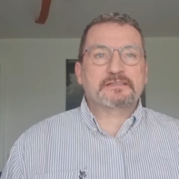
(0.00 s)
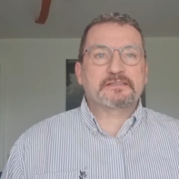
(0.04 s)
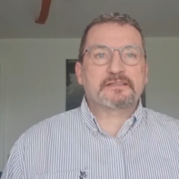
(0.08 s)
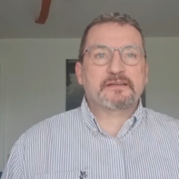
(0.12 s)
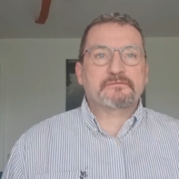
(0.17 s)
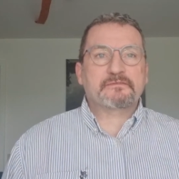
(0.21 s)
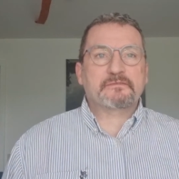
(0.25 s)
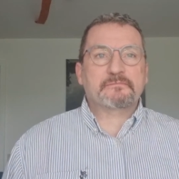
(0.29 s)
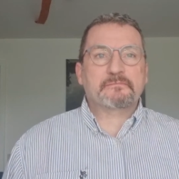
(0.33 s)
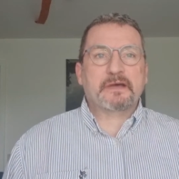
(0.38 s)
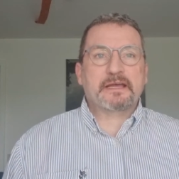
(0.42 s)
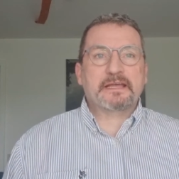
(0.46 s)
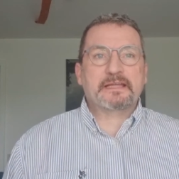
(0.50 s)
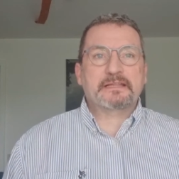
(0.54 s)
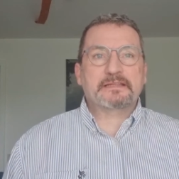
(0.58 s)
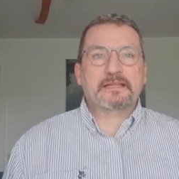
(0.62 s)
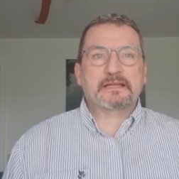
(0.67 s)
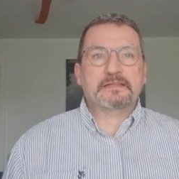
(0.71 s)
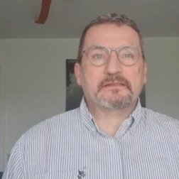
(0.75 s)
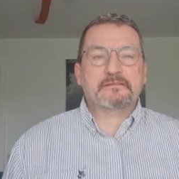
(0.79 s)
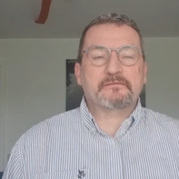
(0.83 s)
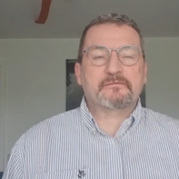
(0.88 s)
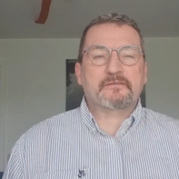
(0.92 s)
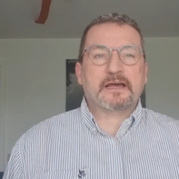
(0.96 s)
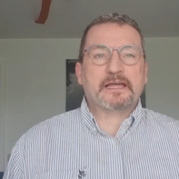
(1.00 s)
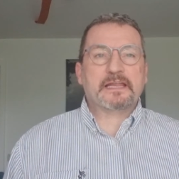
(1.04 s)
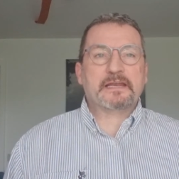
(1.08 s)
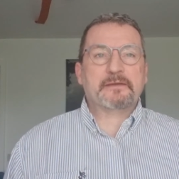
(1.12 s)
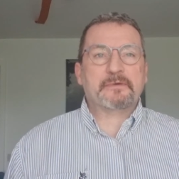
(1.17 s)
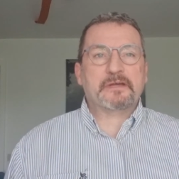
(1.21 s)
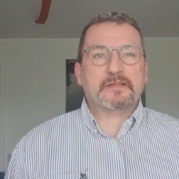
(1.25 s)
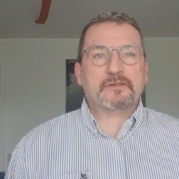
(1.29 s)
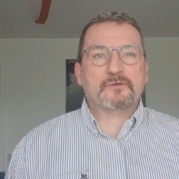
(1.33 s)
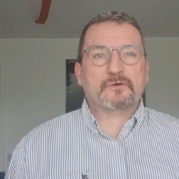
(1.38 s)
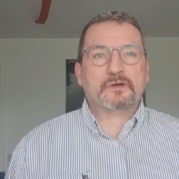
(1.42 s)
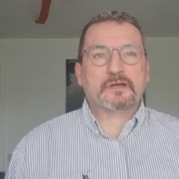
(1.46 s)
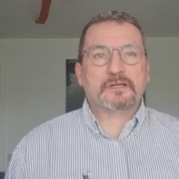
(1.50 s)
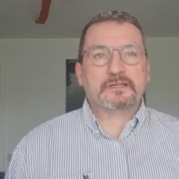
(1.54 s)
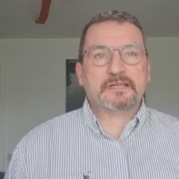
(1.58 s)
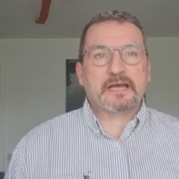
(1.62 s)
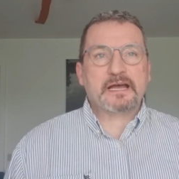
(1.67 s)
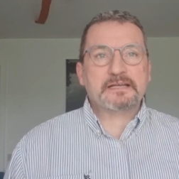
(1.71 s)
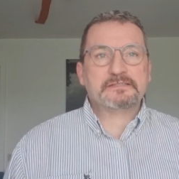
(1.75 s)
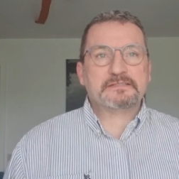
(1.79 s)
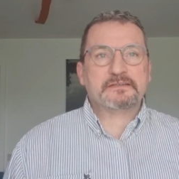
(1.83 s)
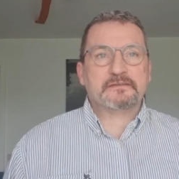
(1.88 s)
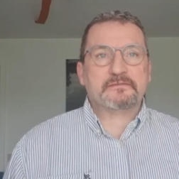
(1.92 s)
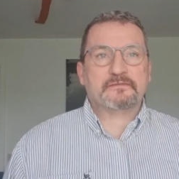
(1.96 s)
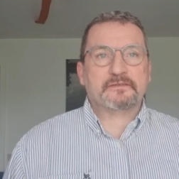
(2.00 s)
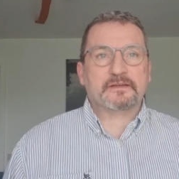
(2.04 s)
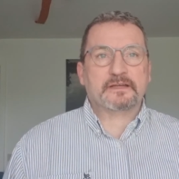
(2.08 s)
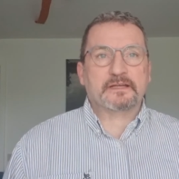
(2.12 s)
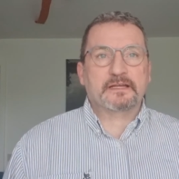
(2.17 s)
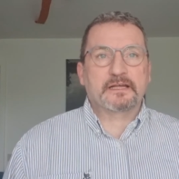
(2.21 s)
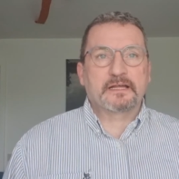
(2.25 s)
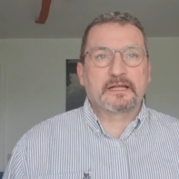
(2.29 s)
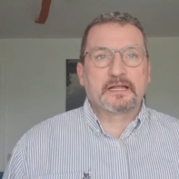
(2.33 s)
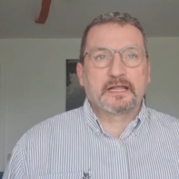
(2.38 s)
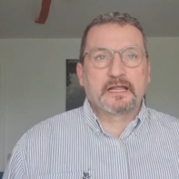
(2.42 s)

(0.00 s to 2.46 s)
never mind an environmental catastrophe,